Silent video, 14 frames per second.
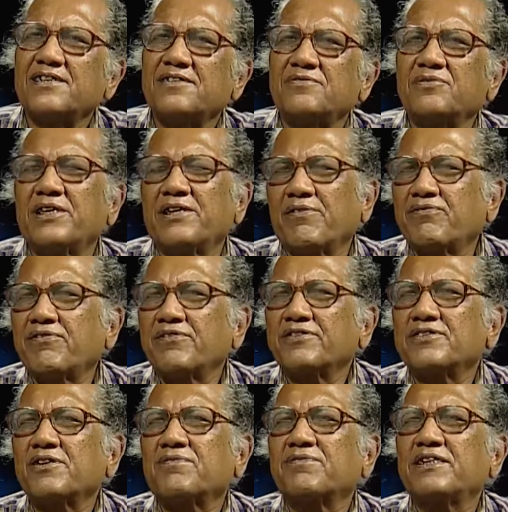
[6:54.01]
the
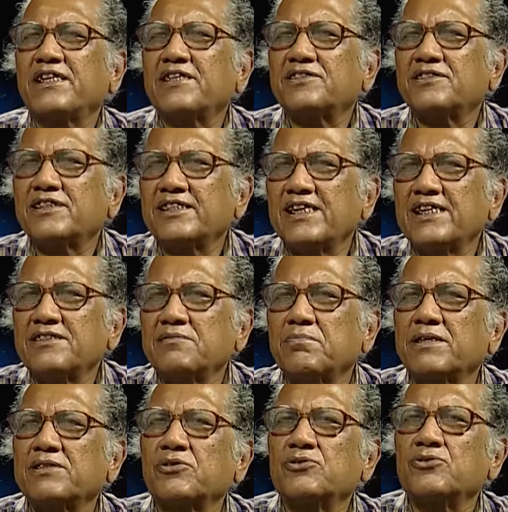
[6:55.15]
reference of an incident,
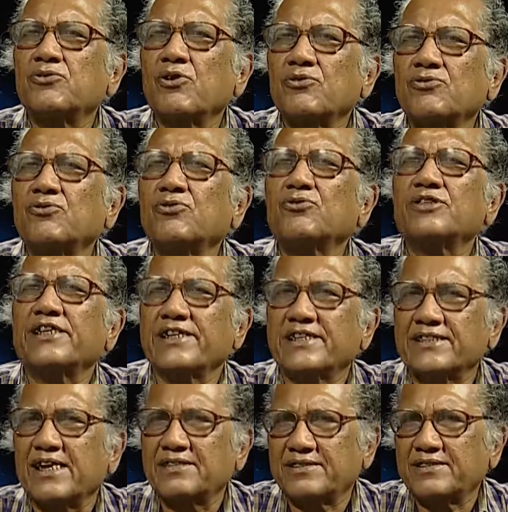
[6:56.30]
but we do not know the
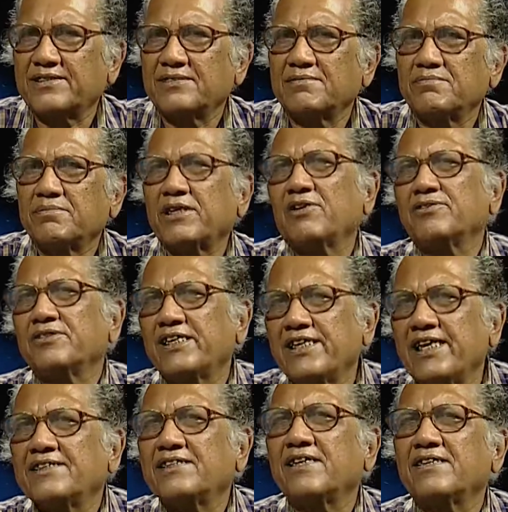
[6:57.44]
result because the
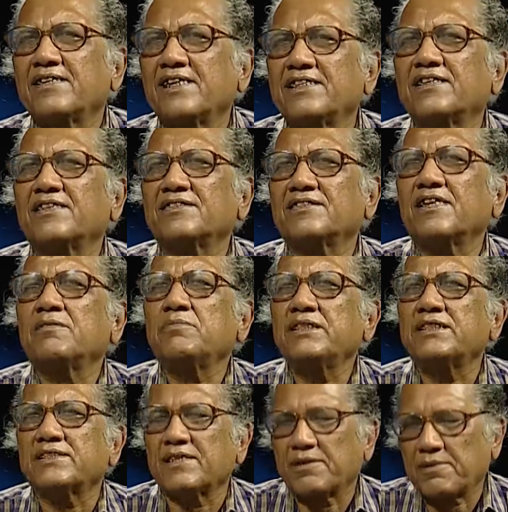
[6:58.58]
letters are
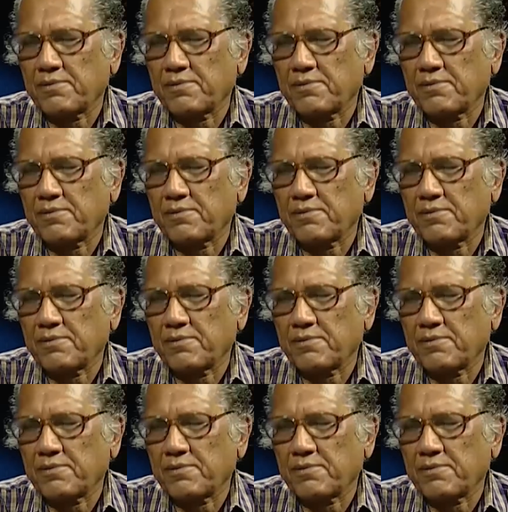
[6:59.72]
missing.